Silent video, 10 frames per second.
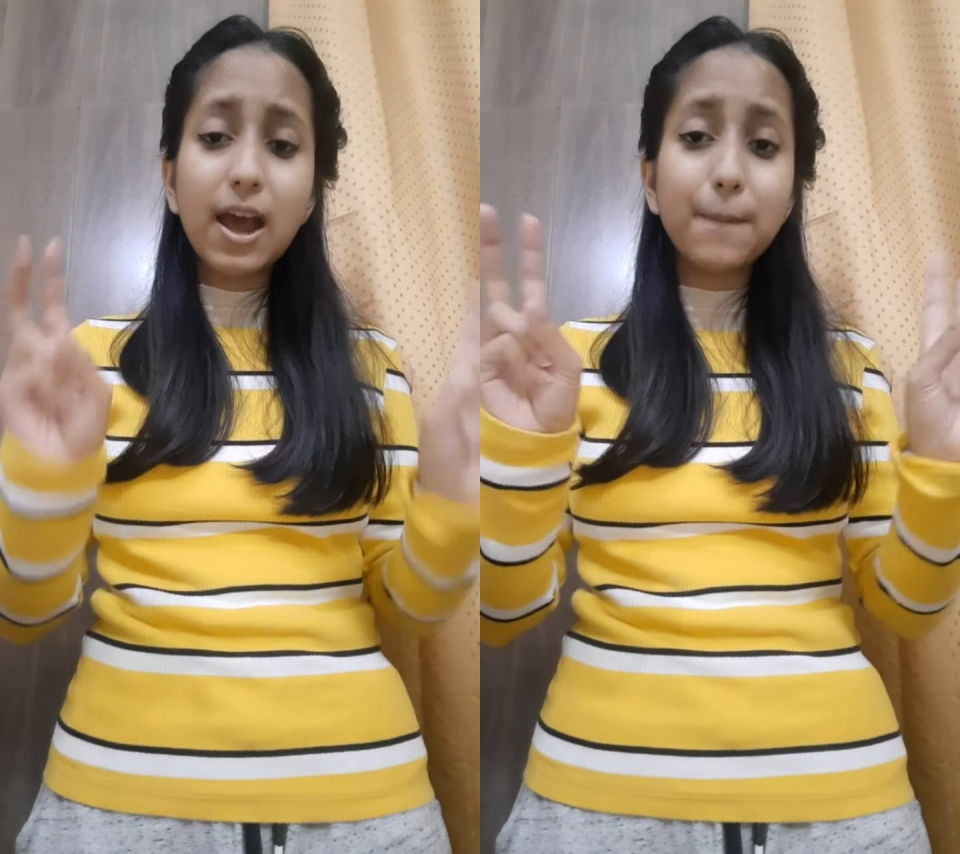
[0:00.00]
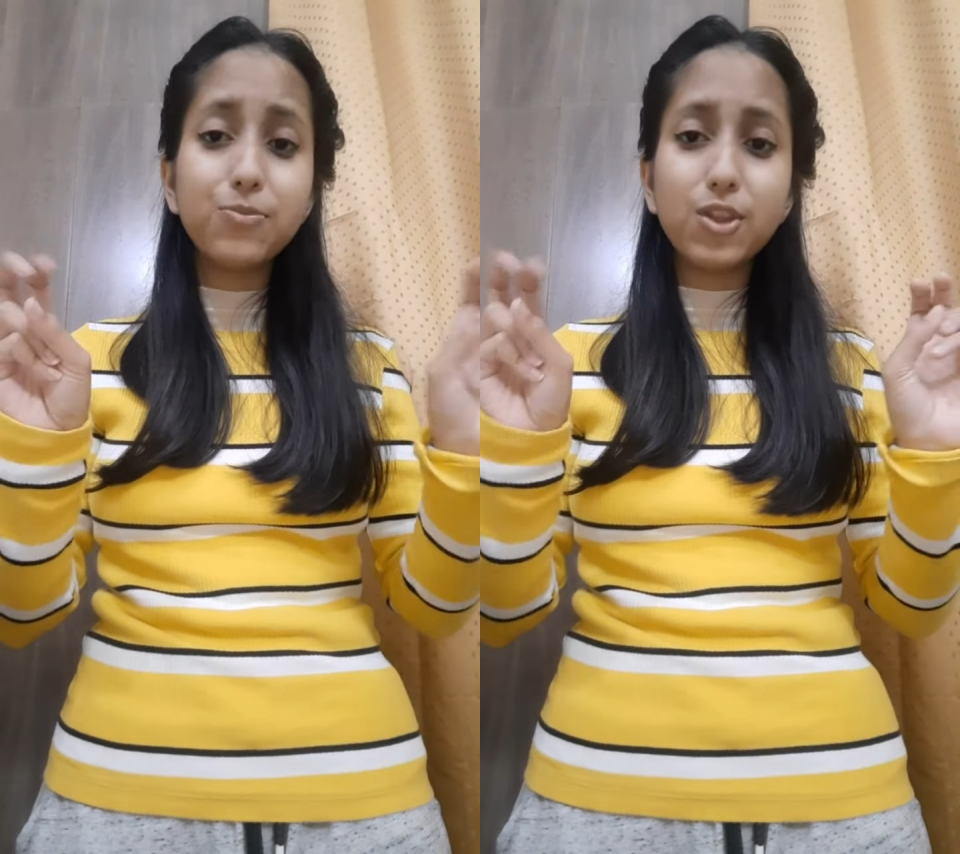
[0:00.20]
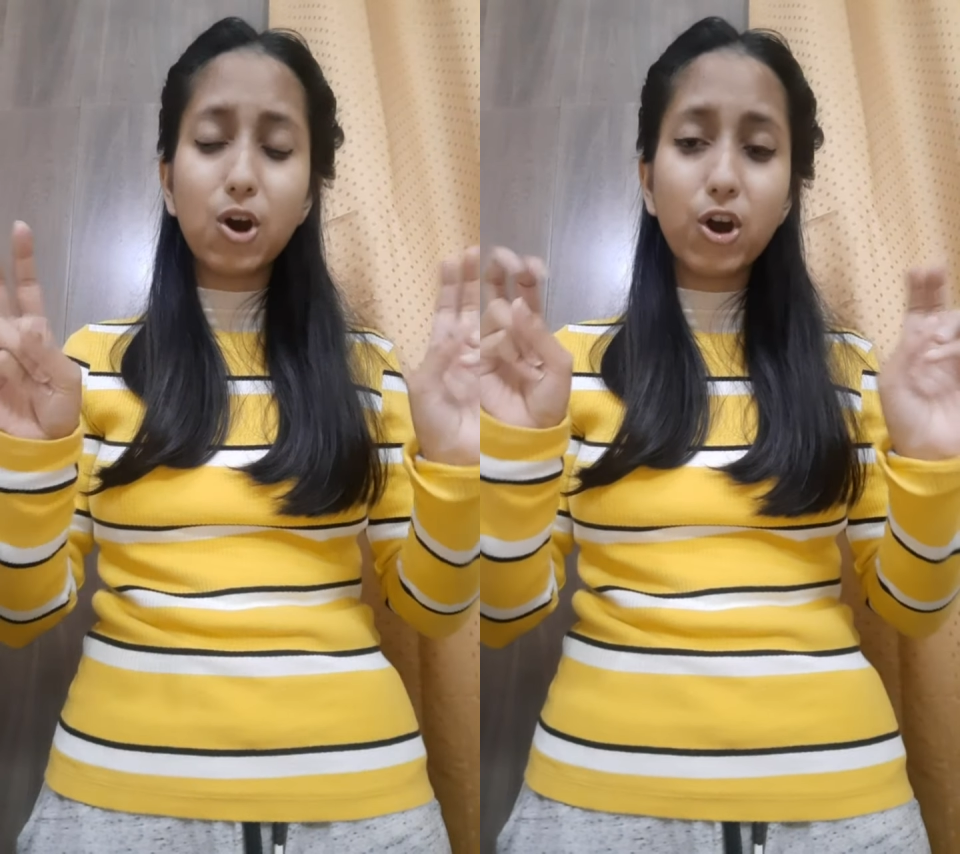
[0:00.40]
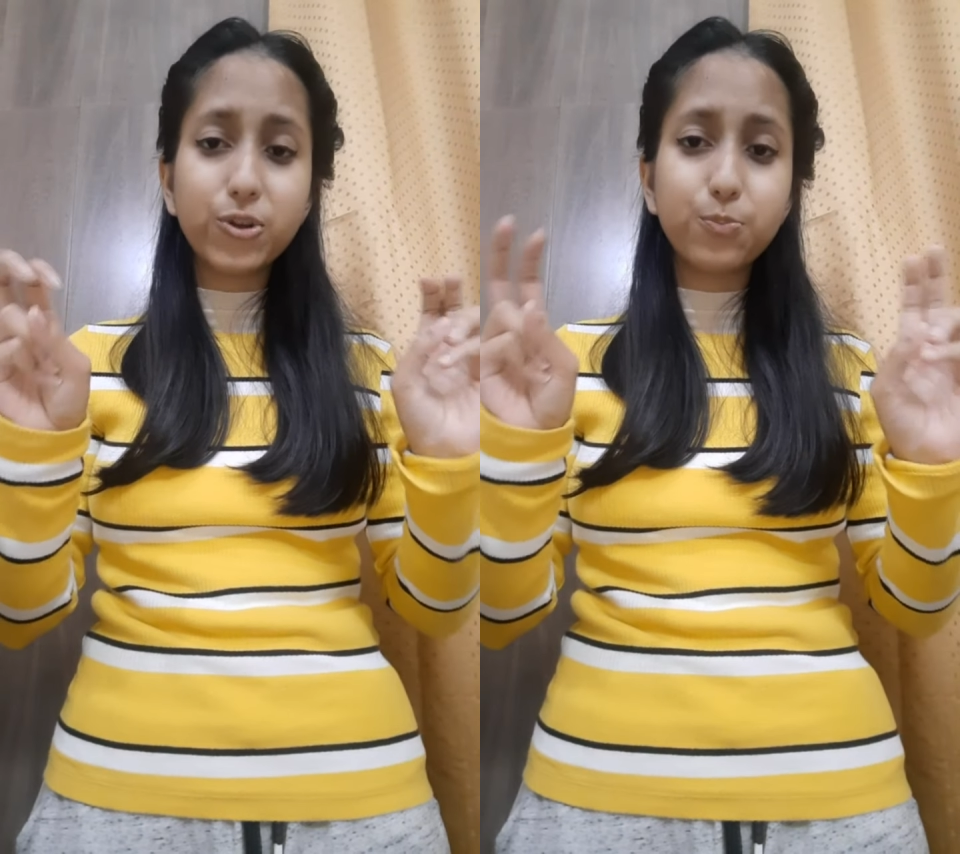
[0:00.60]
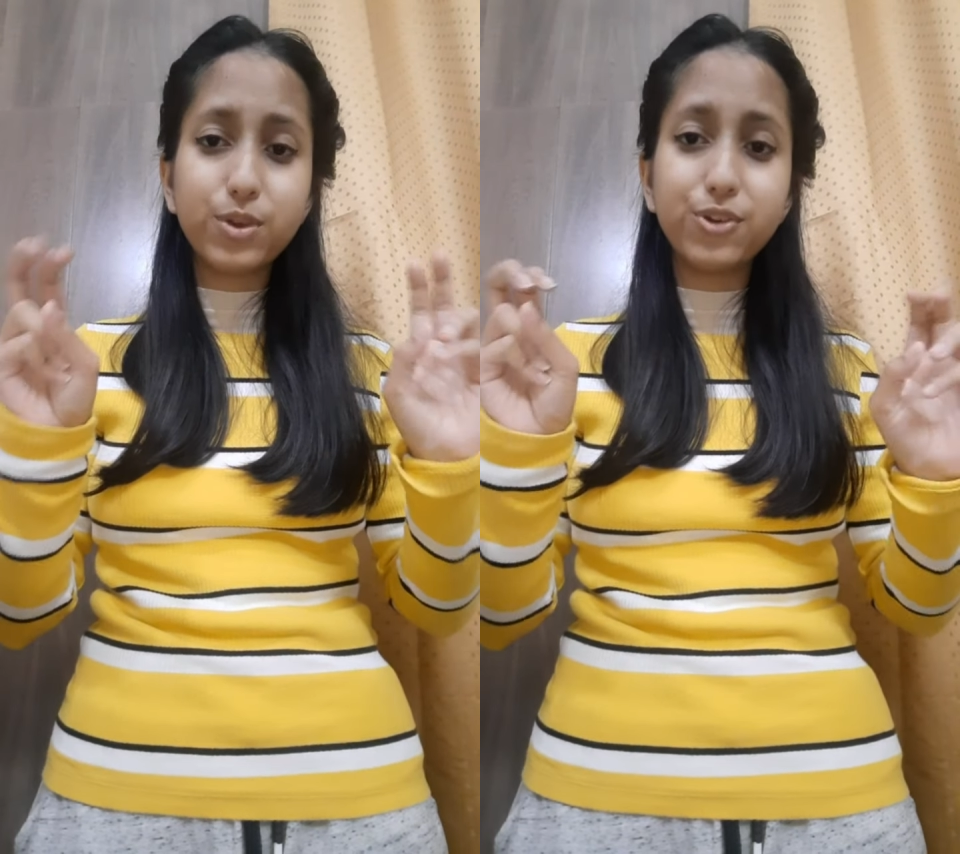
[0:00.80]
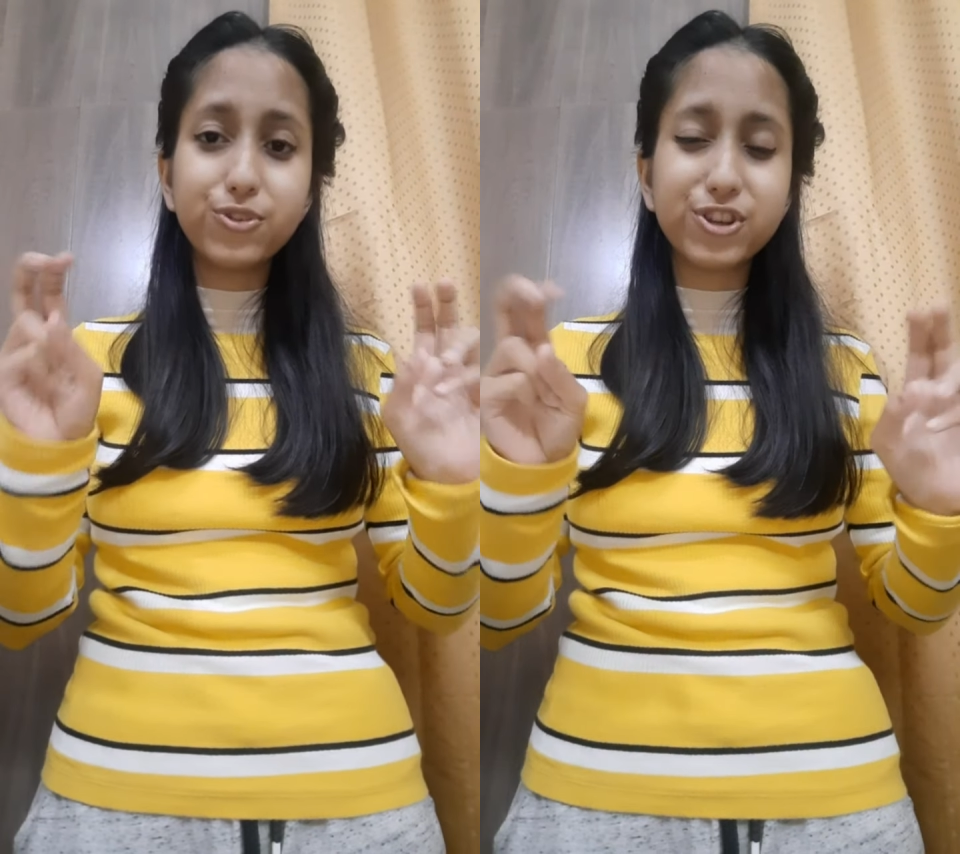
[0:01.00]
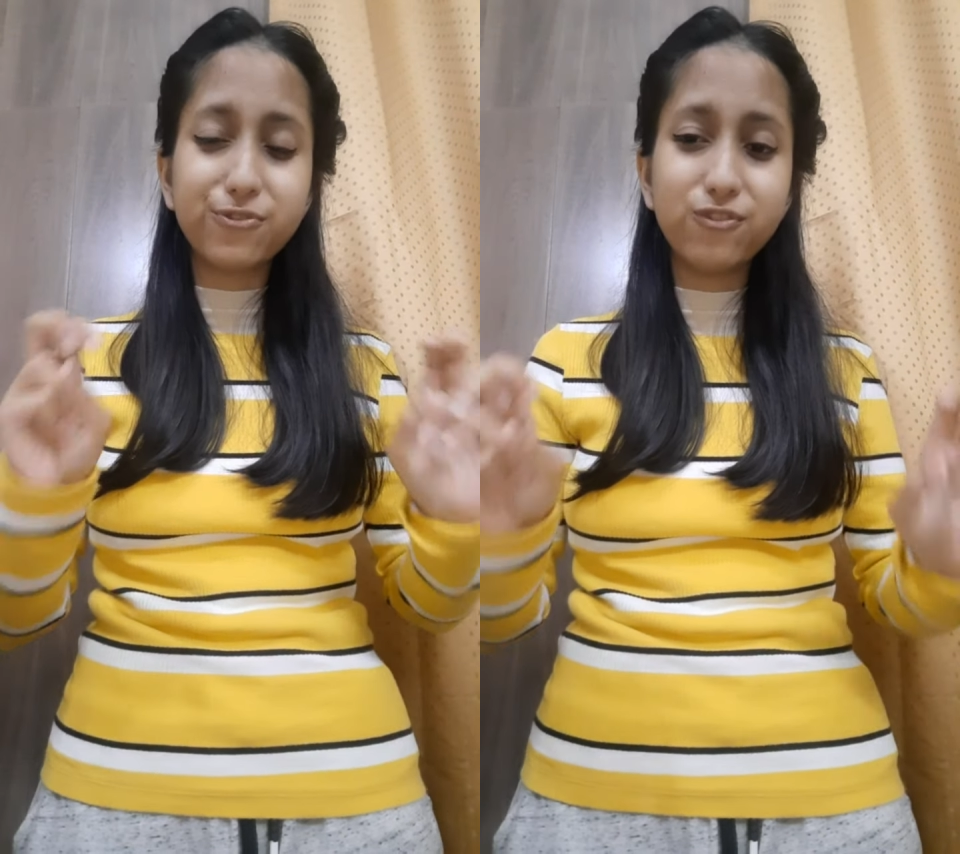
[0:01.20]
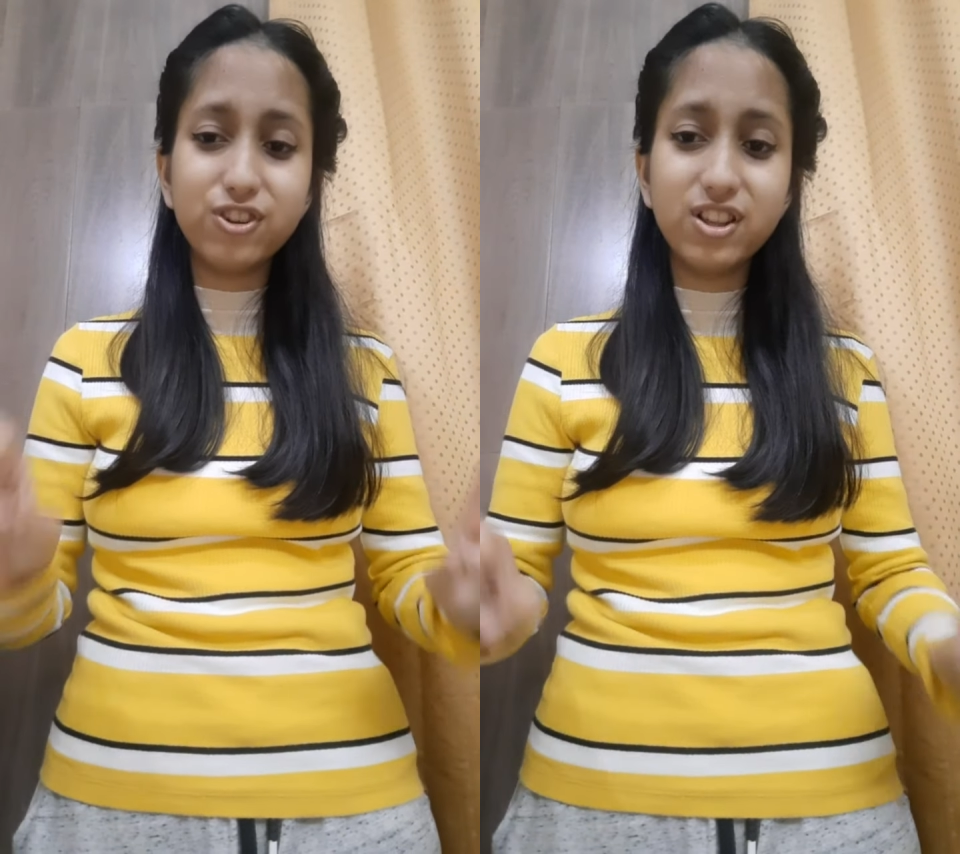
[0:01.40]
am not
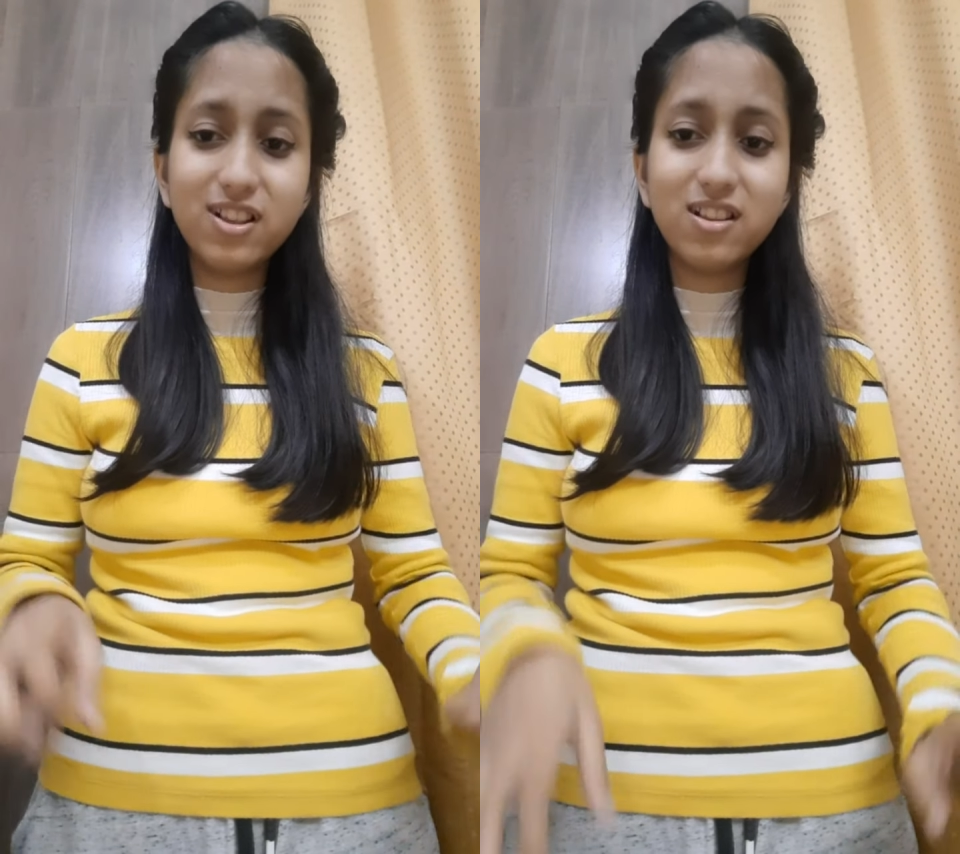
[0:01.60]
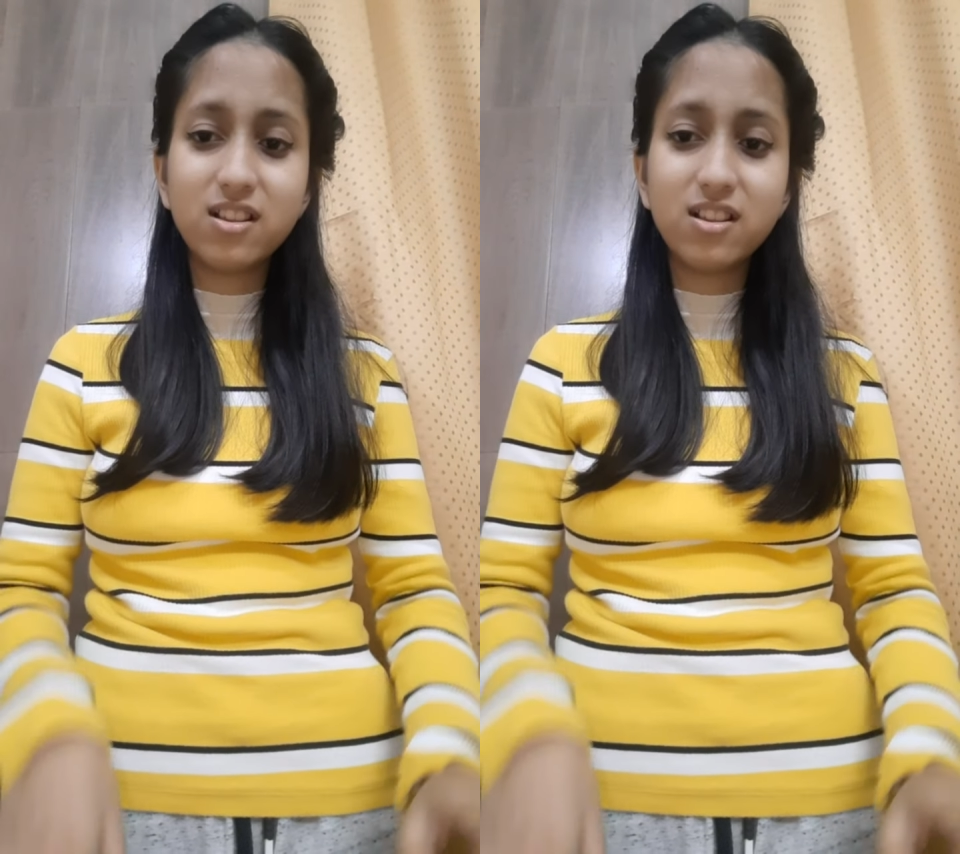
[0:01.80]
beautiful.